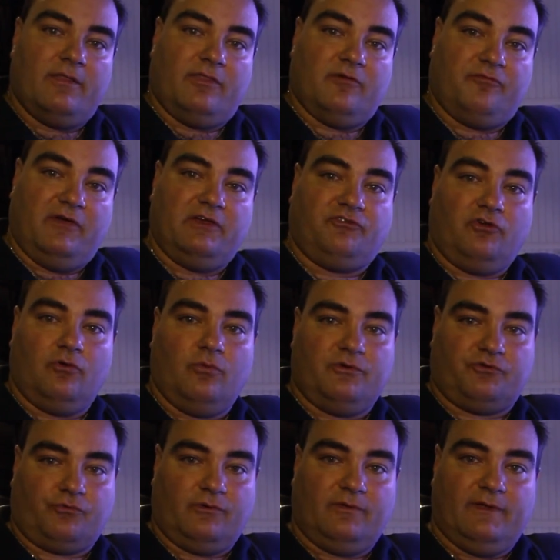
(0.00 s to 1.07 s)
The V2
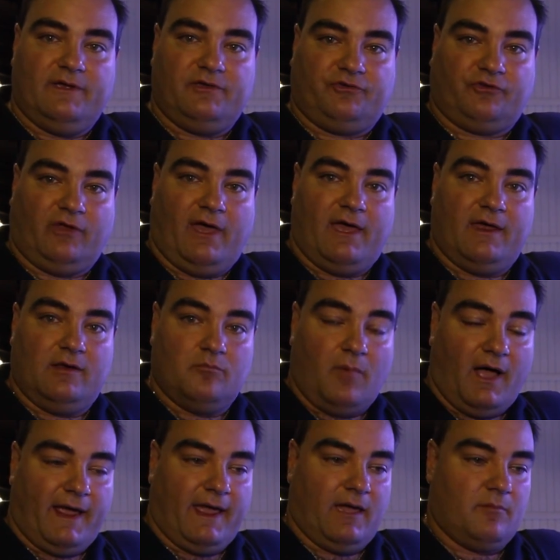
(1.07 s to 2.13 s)
was released in
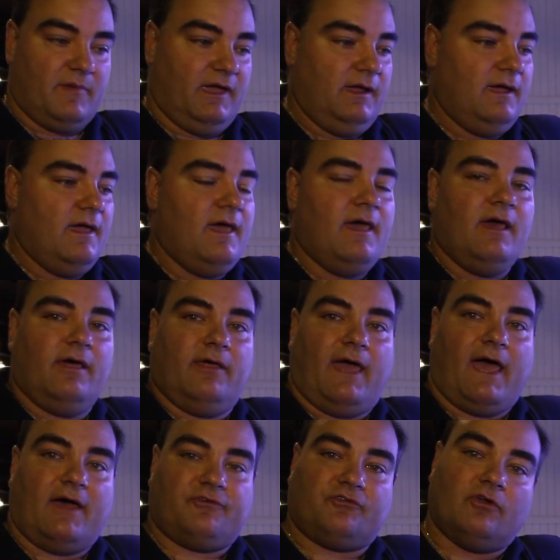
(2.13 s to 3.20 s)
Miami.
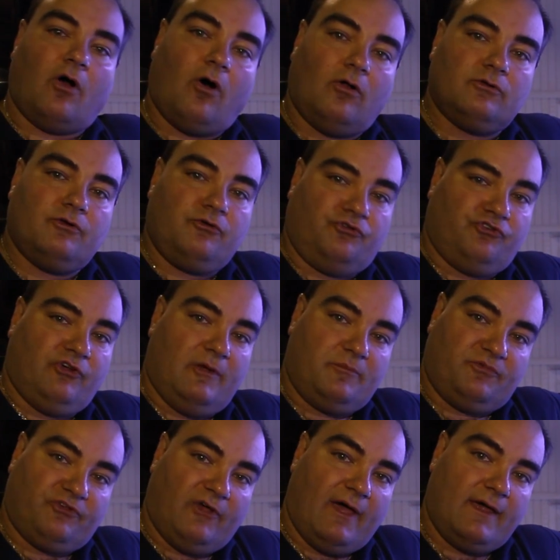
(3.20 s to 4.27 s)
It has an all-new
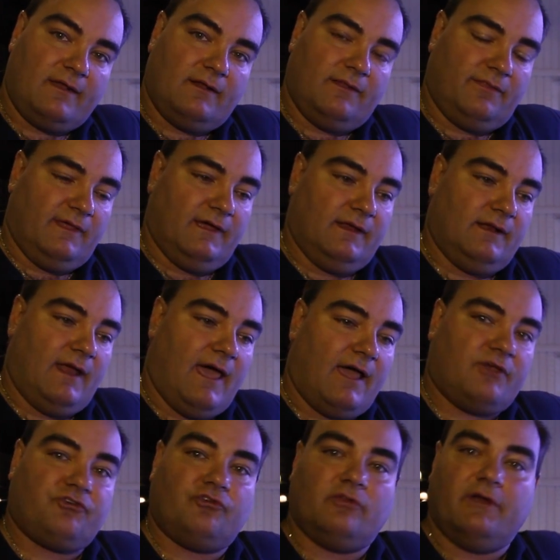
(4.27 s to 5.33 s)
chipset that
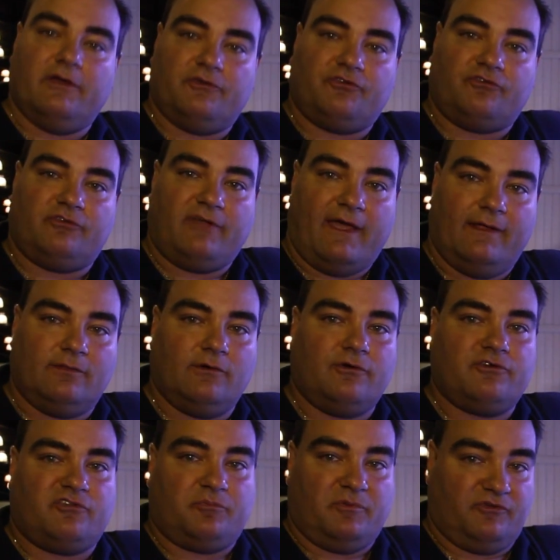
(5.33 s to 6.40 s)
actually is
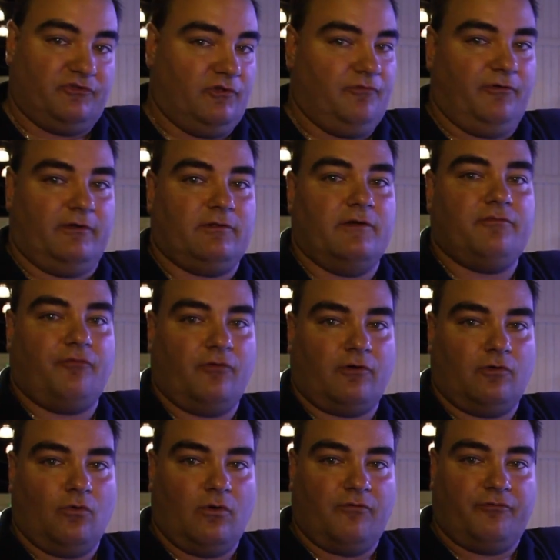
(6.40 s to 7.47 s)
tailored specifically for
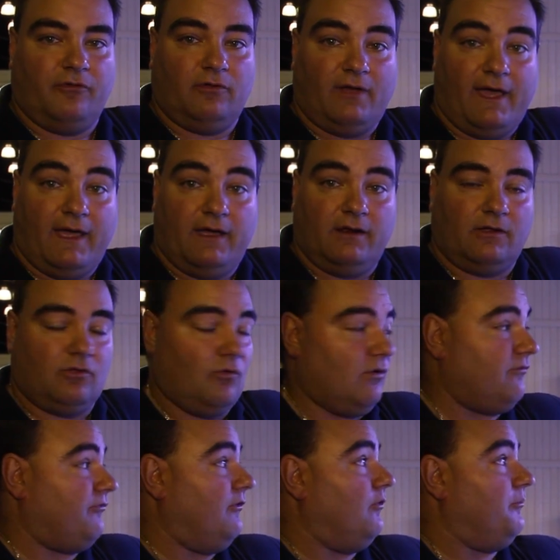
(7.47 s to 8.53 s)
chlorophyll A and
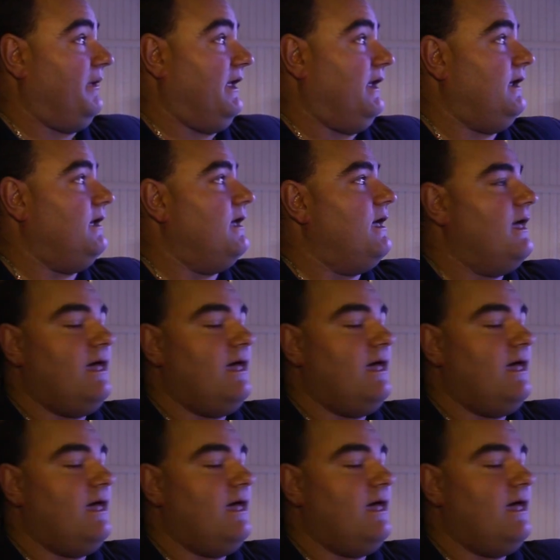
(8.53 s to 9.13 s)
chlorophyll B.